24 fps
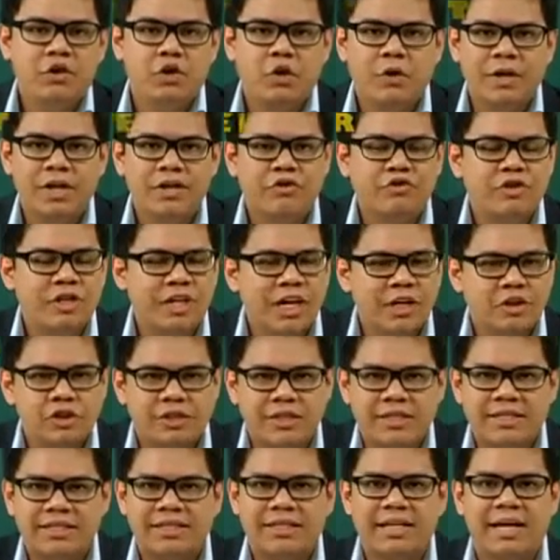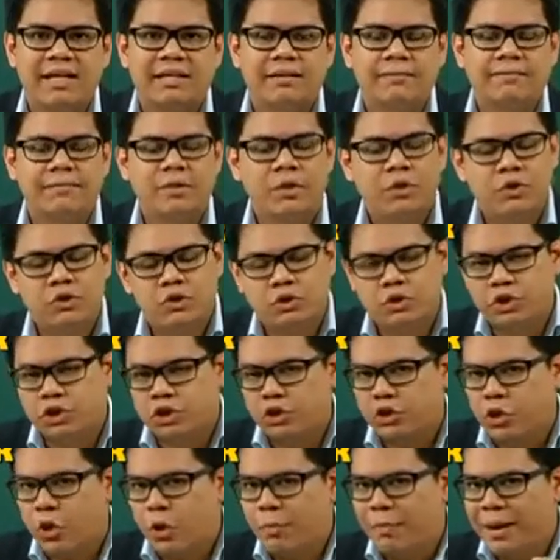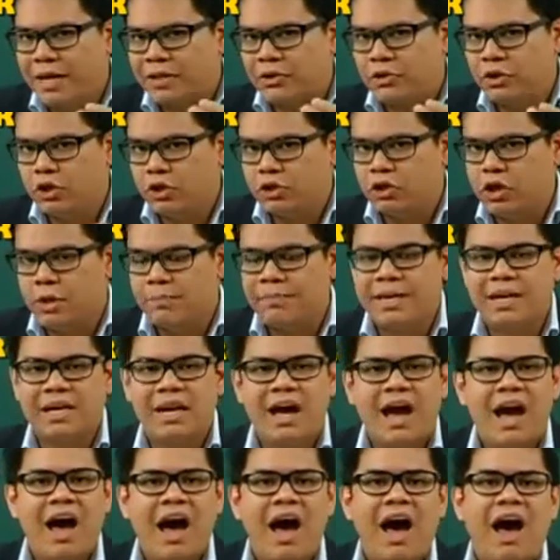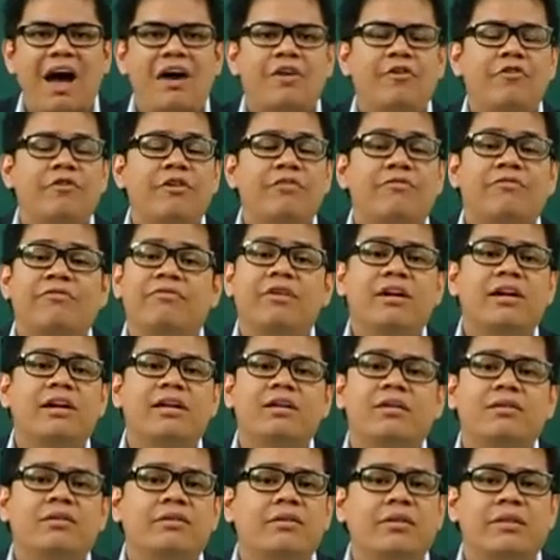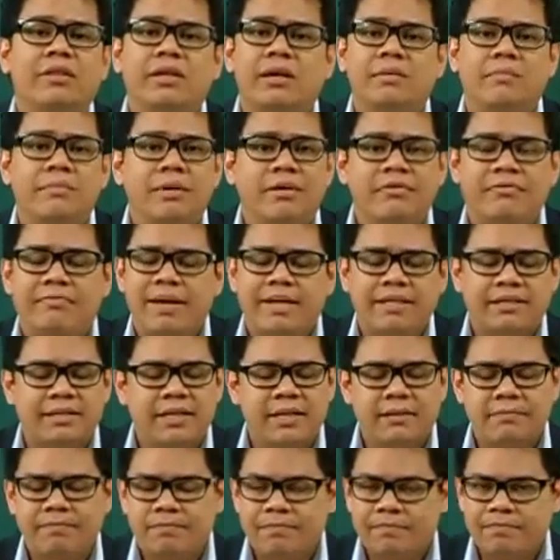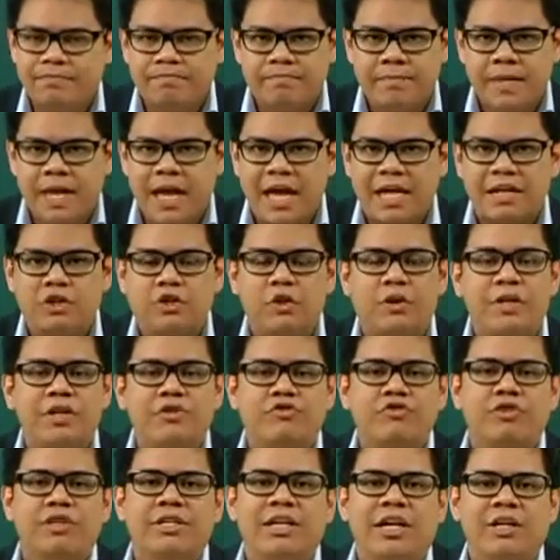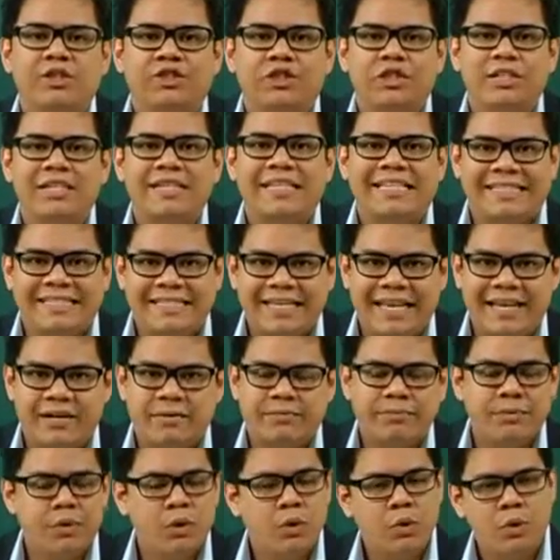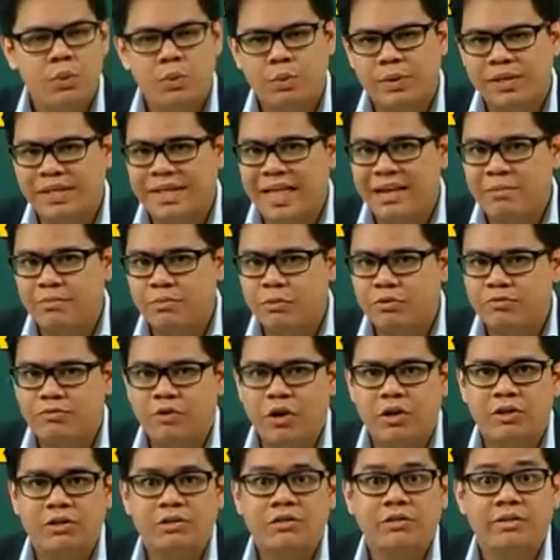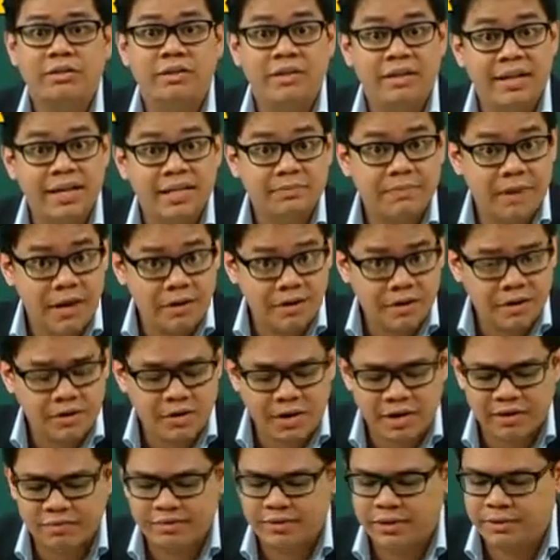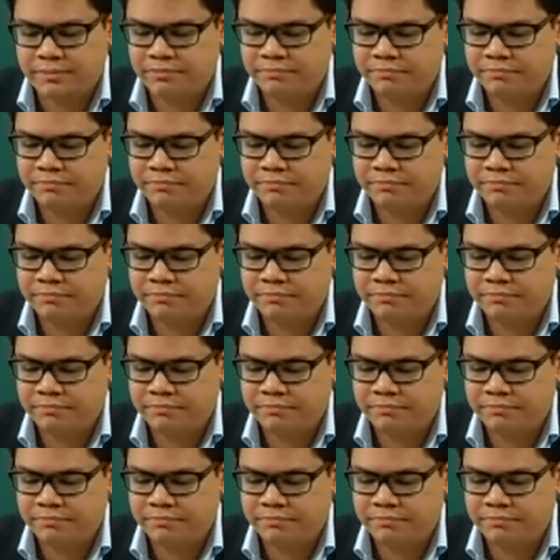The introduction is done. So just go back to your topic. I refer to the above matter and your introduction is set. We then move on to the next paragraph.